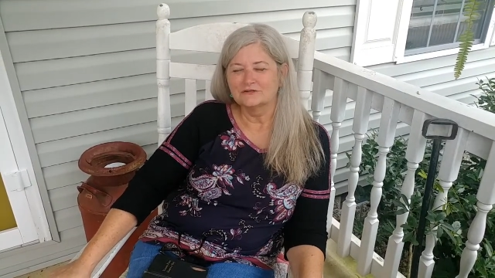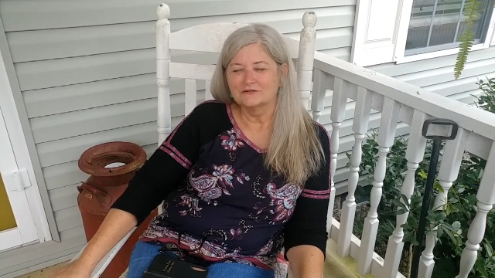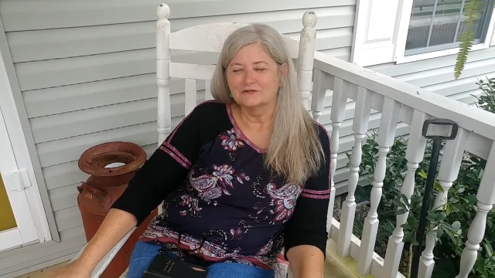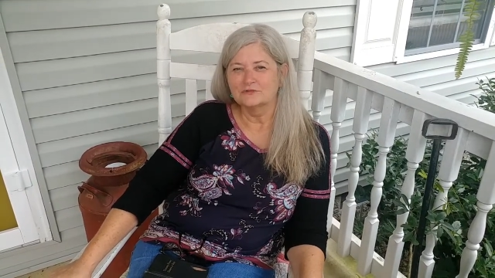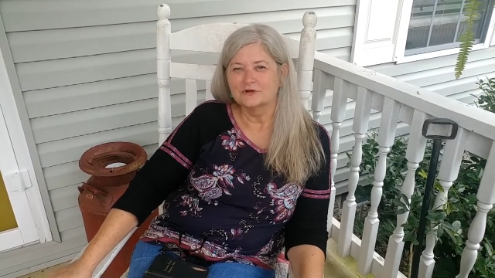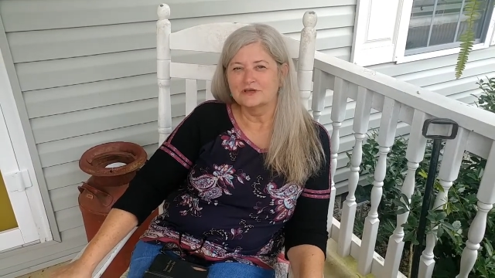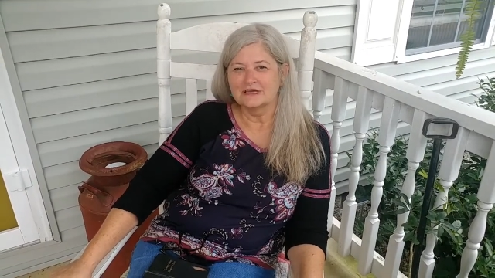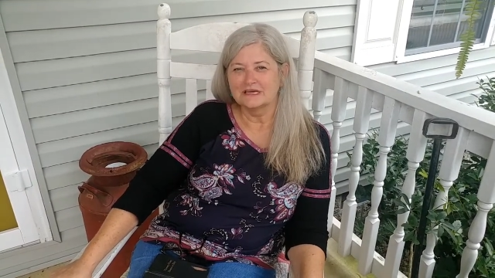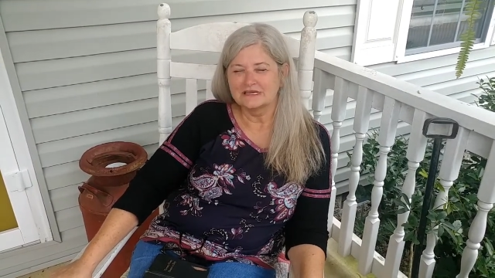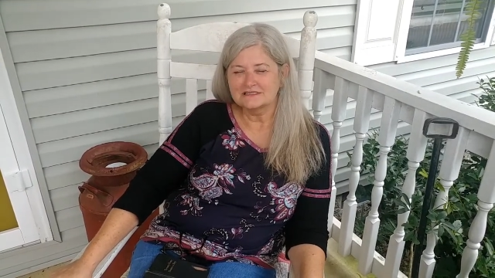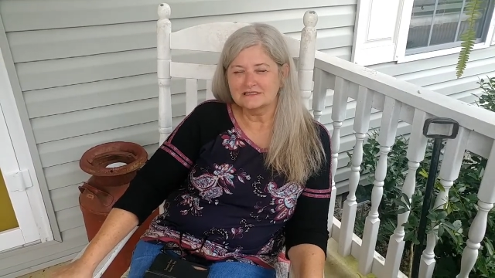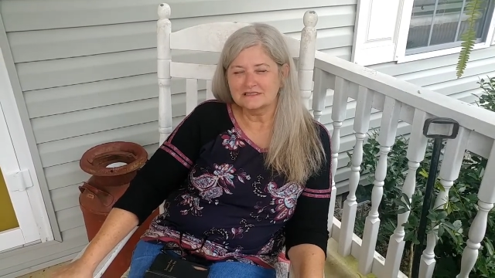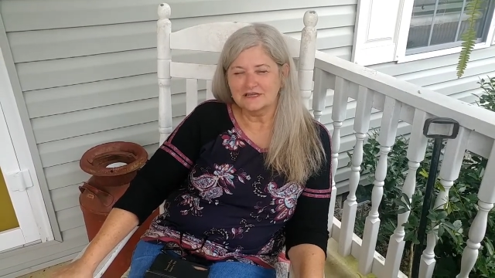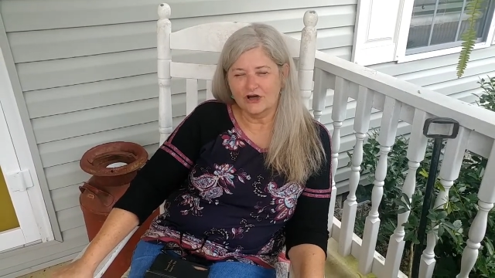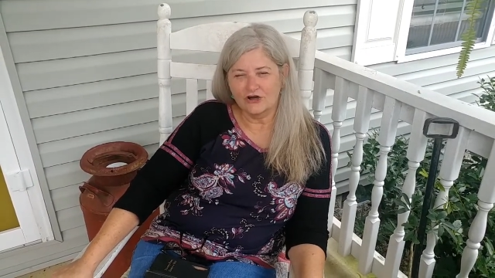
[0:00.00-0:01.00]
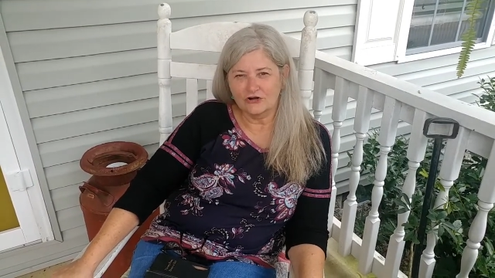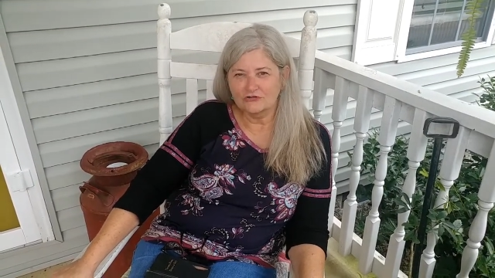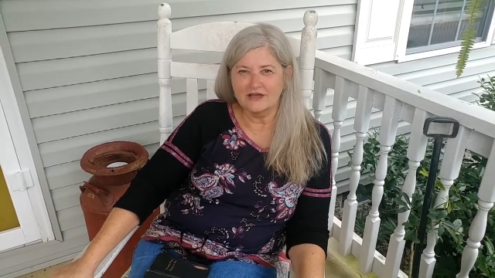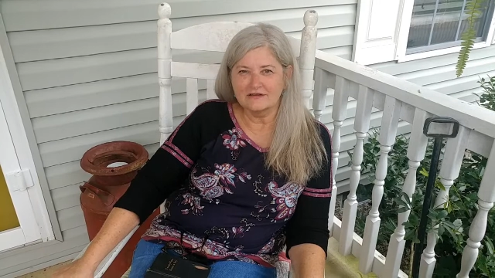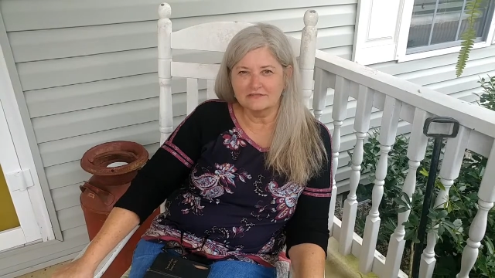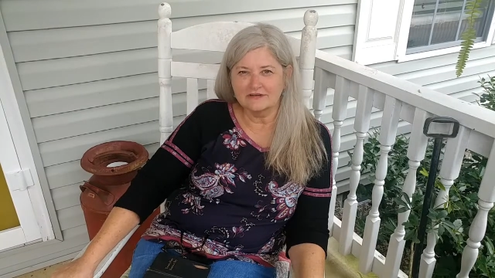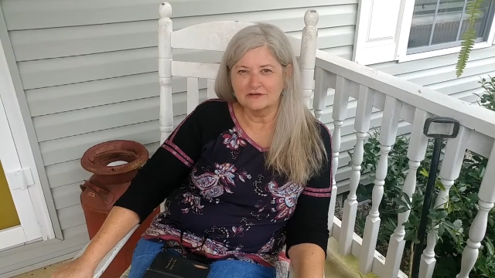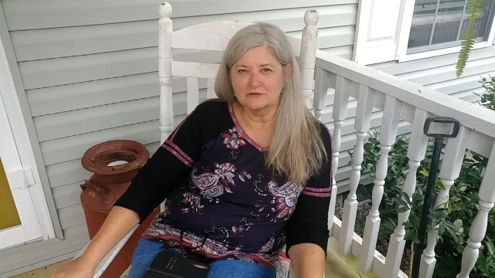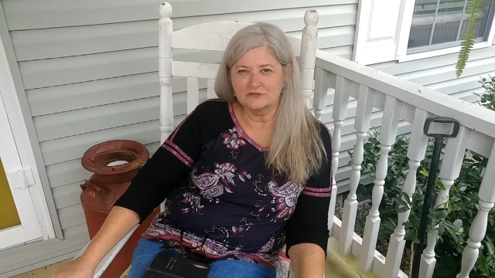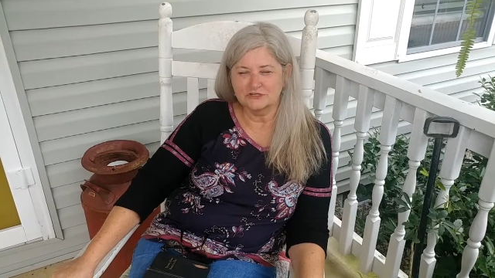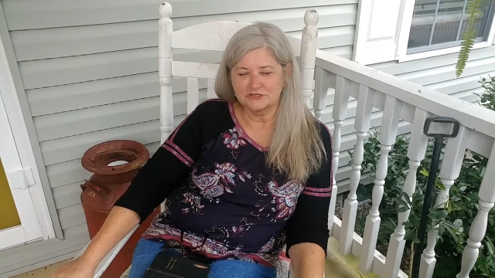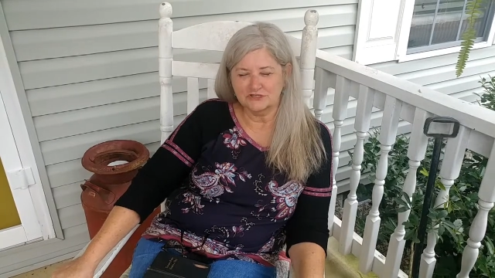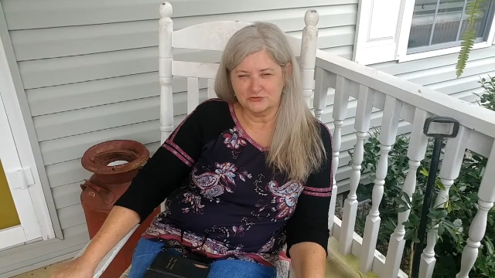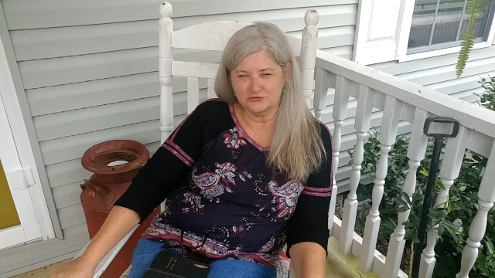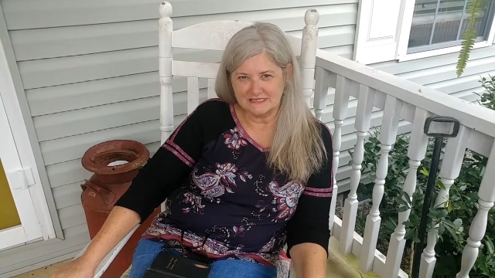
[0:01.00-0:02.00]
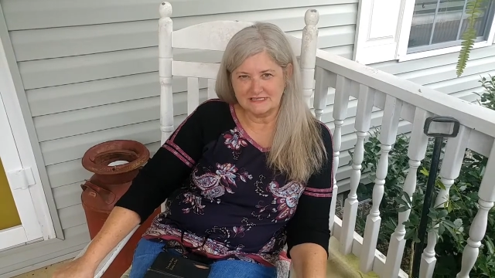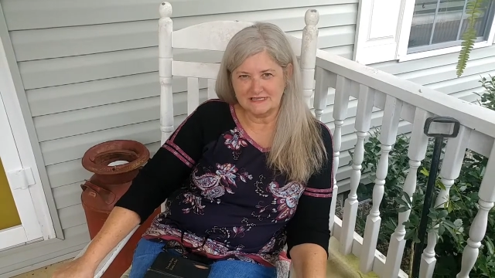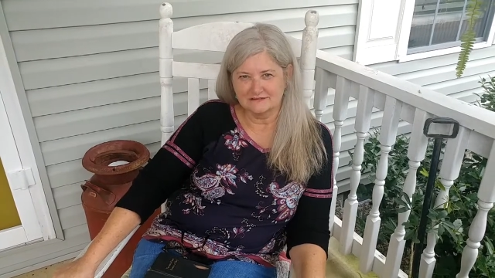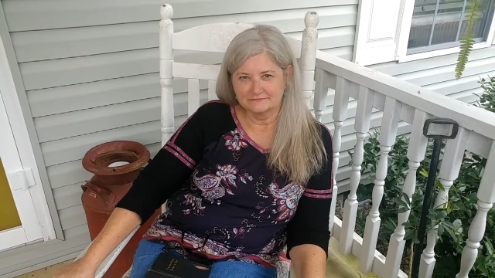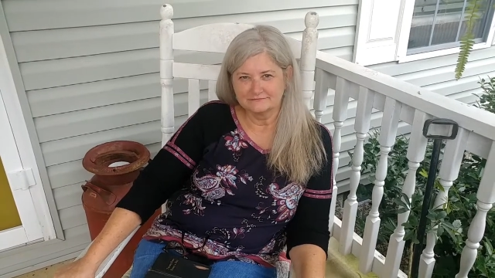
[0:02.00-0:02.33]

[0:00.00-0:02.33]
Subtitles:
with It's All Gravy with Teresa.